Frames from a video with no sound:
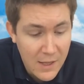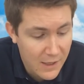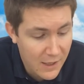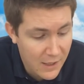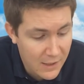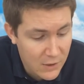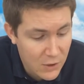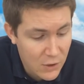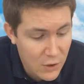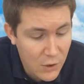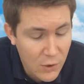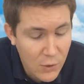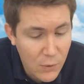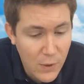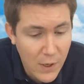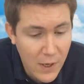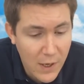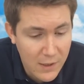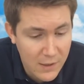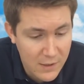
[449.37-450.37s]
that
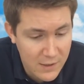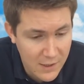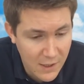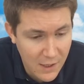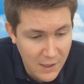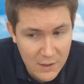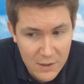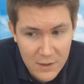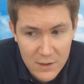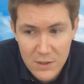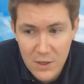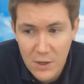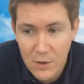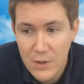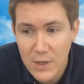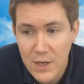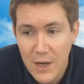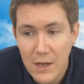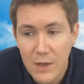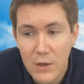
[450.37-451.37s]
you are the sign of the
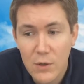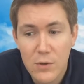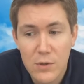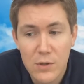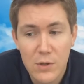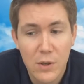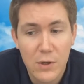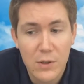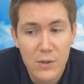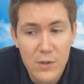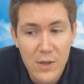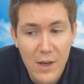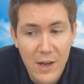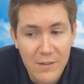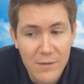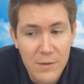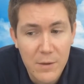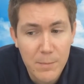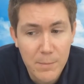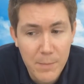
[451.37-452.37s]
zodiac who's going to
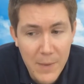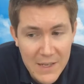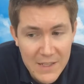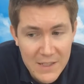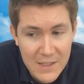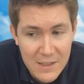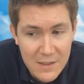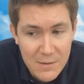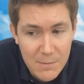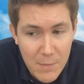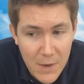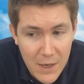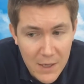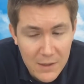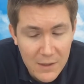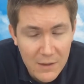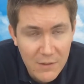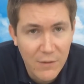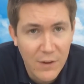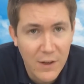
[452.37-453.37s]
have the best
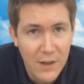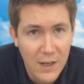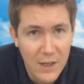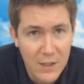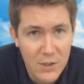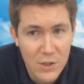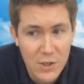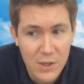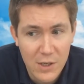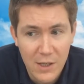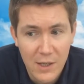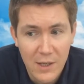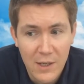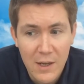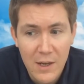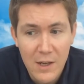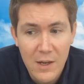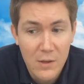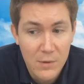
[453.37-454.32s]
month financially